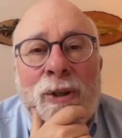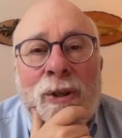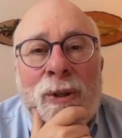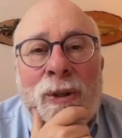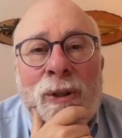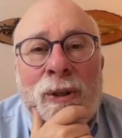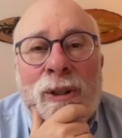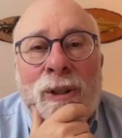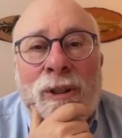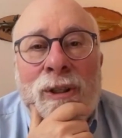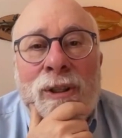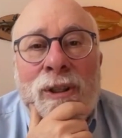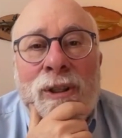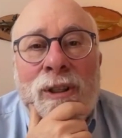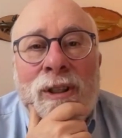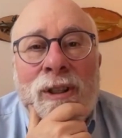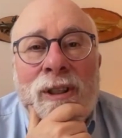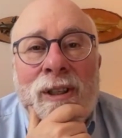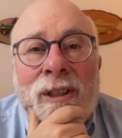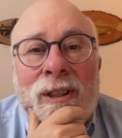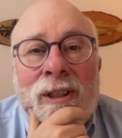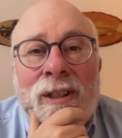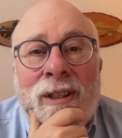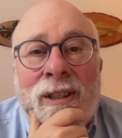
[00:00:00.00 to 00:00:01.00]
certainly
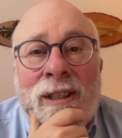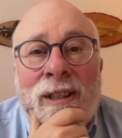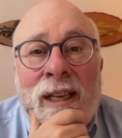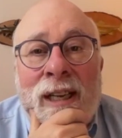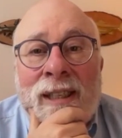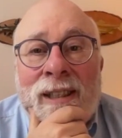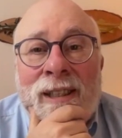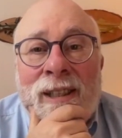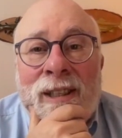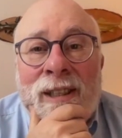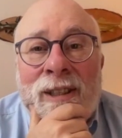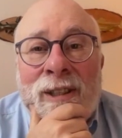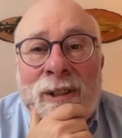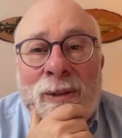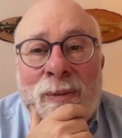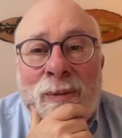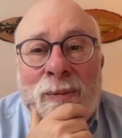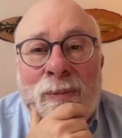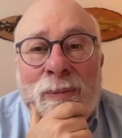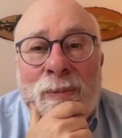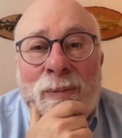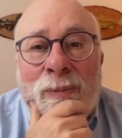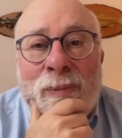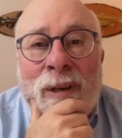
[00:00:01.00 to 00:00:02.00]

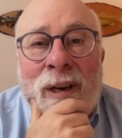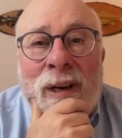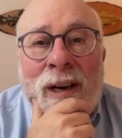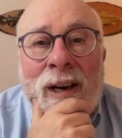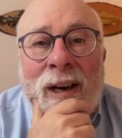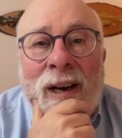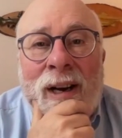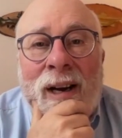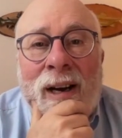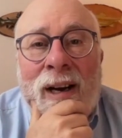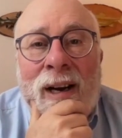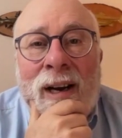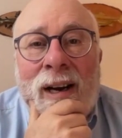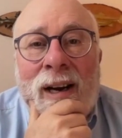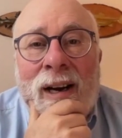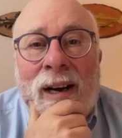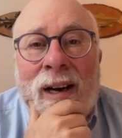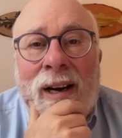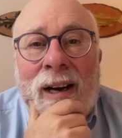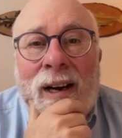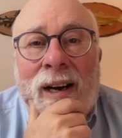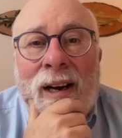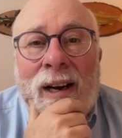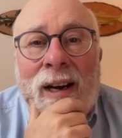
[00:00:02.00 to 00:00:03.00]
sexism,
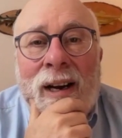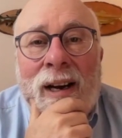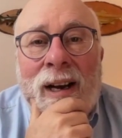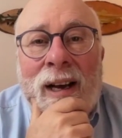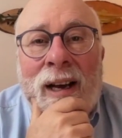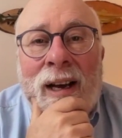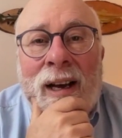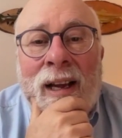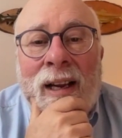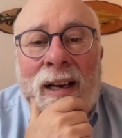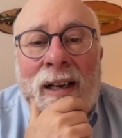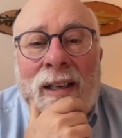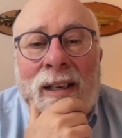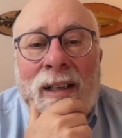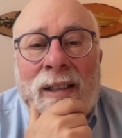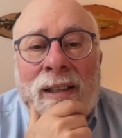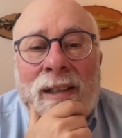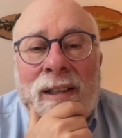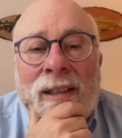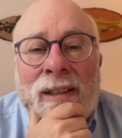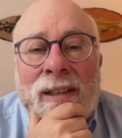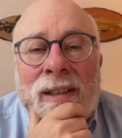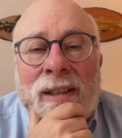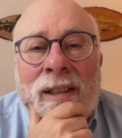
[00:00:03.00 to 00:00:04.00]

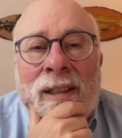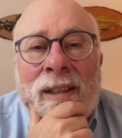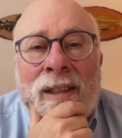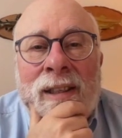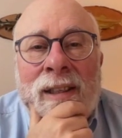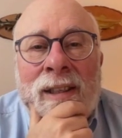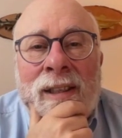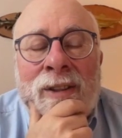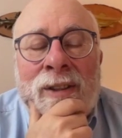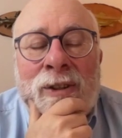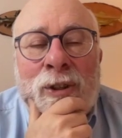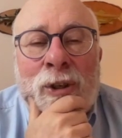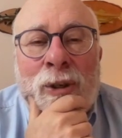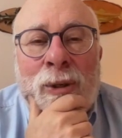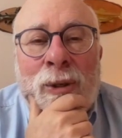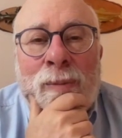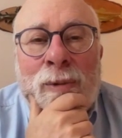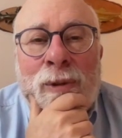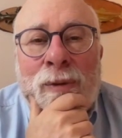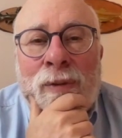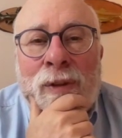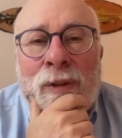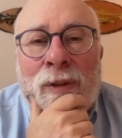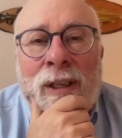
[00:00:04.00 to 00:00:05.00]
and in
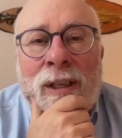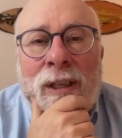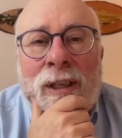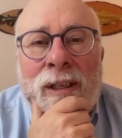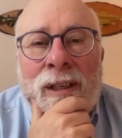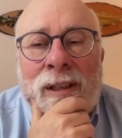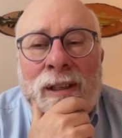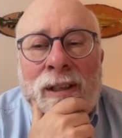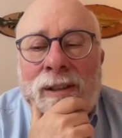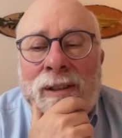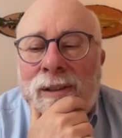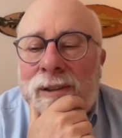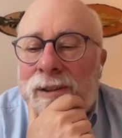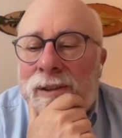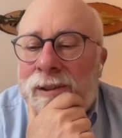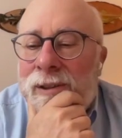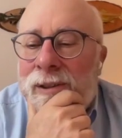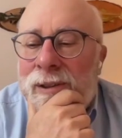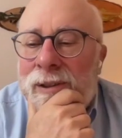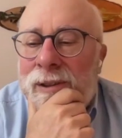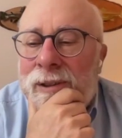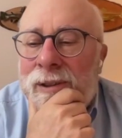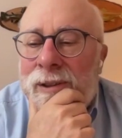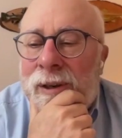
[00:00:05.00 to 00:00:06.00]
terms of a
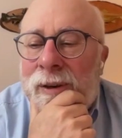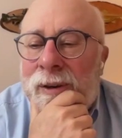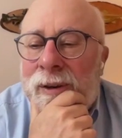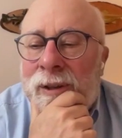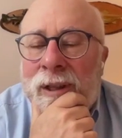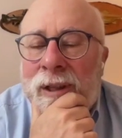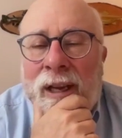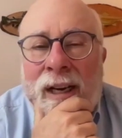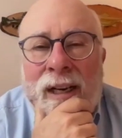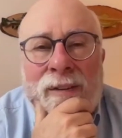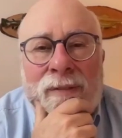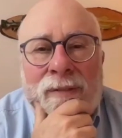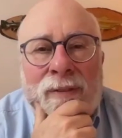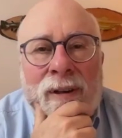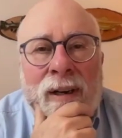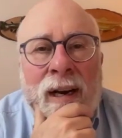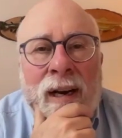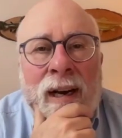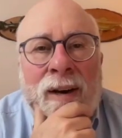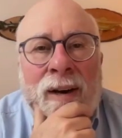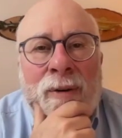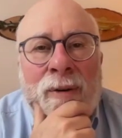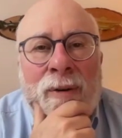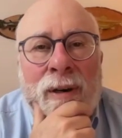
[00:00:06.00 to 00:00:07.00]
lot of
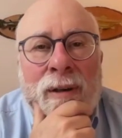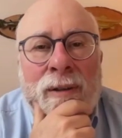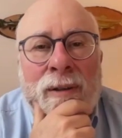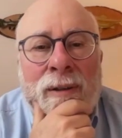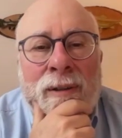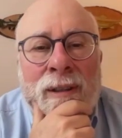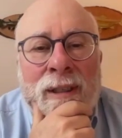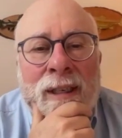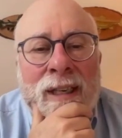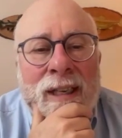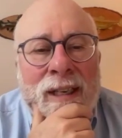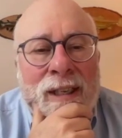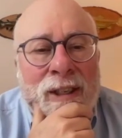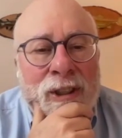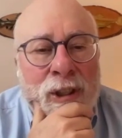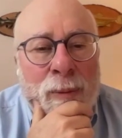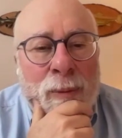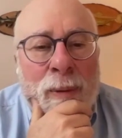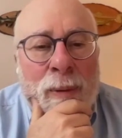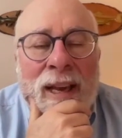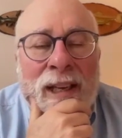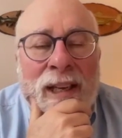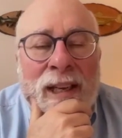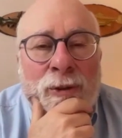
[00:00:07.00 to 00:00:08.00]
how
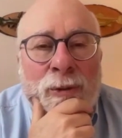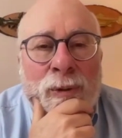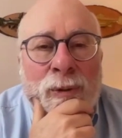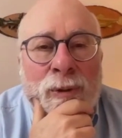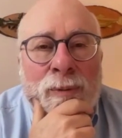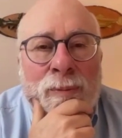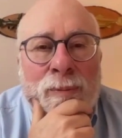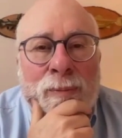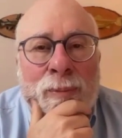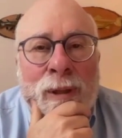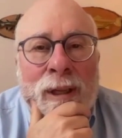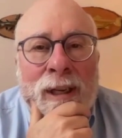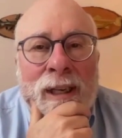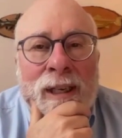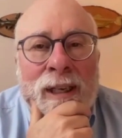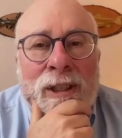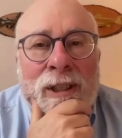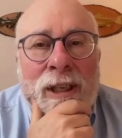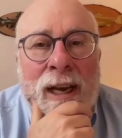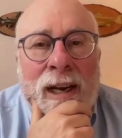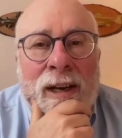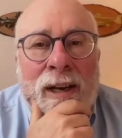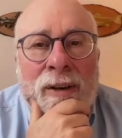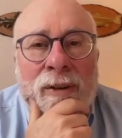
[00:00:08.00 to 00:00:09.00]
some hatred
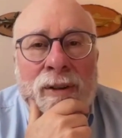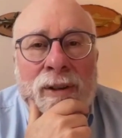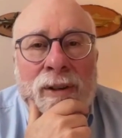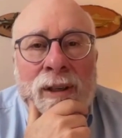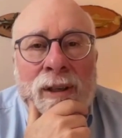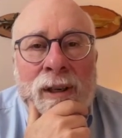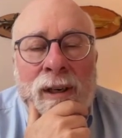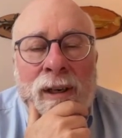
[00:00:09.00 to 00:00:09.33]
plays out.